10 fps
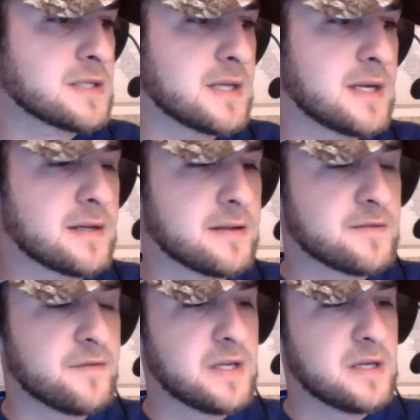that. Now, this
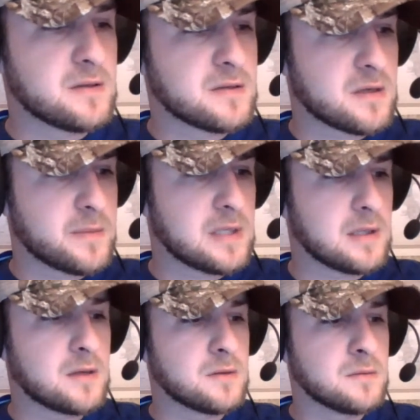video is going to be
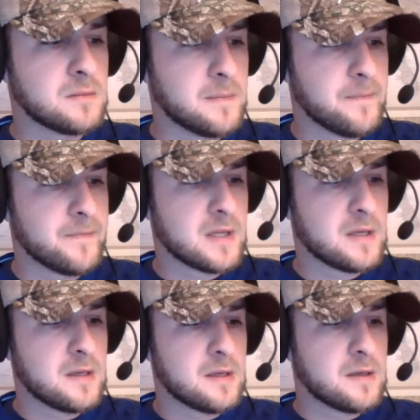long.
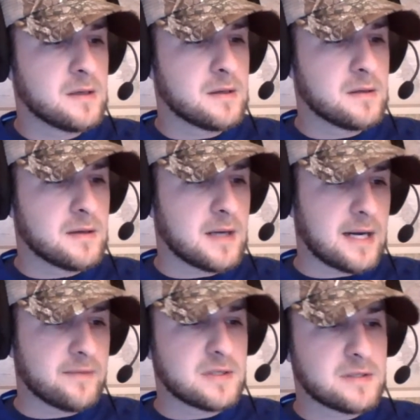
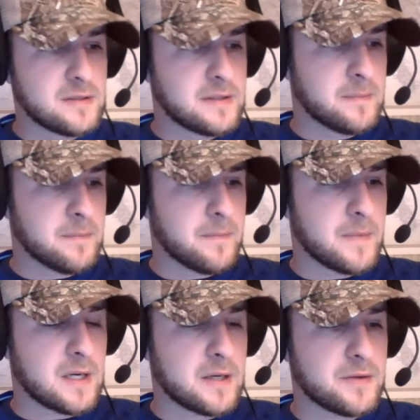Obviously,
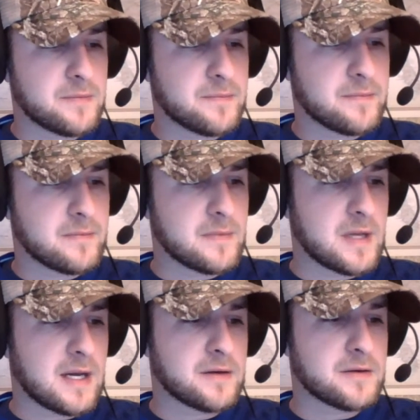I
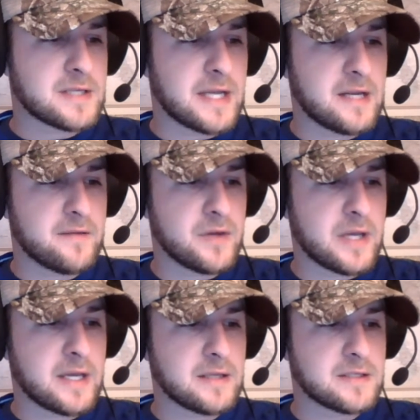understand if you
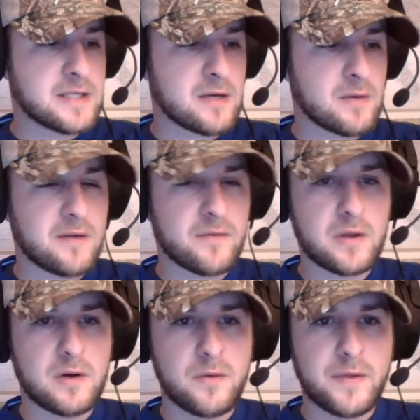can't stick around for
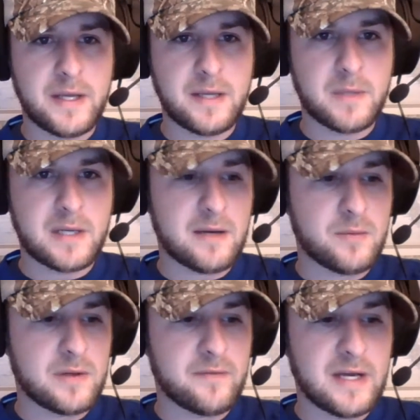the whole thing, but I
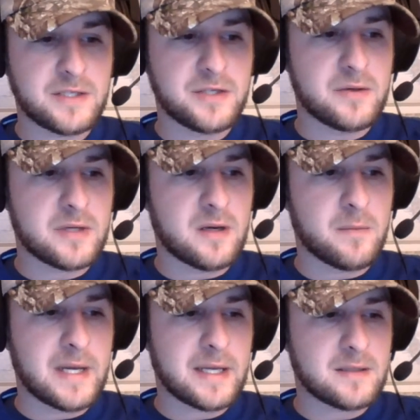would advise you to
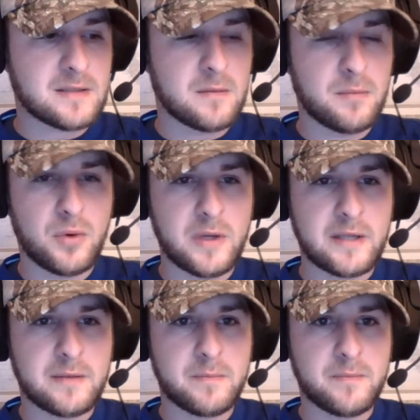come back at some point
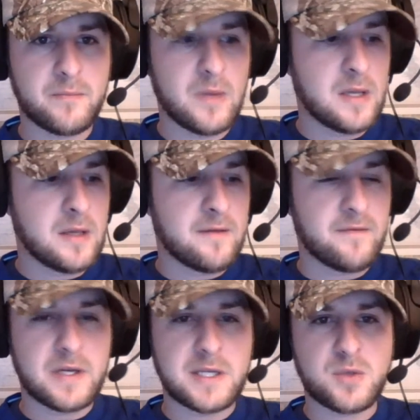and
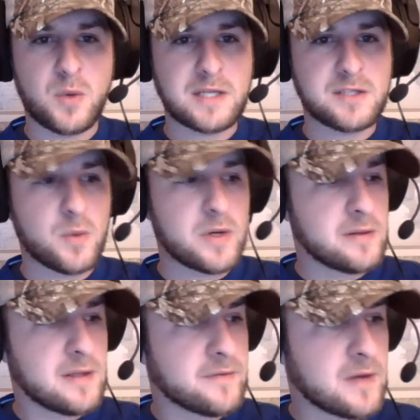finish watching where
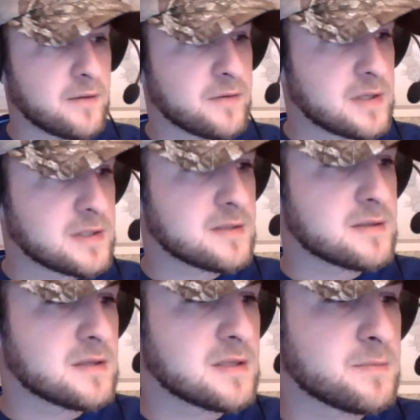you left off
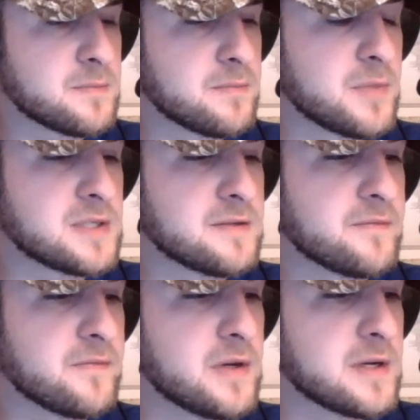because it's a bunch of
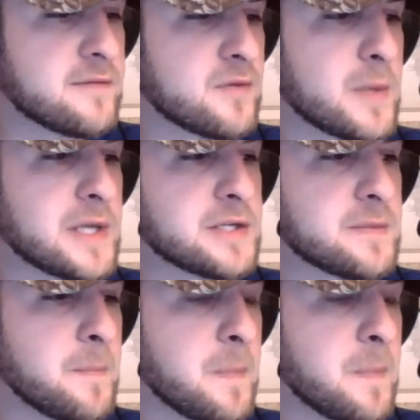good information.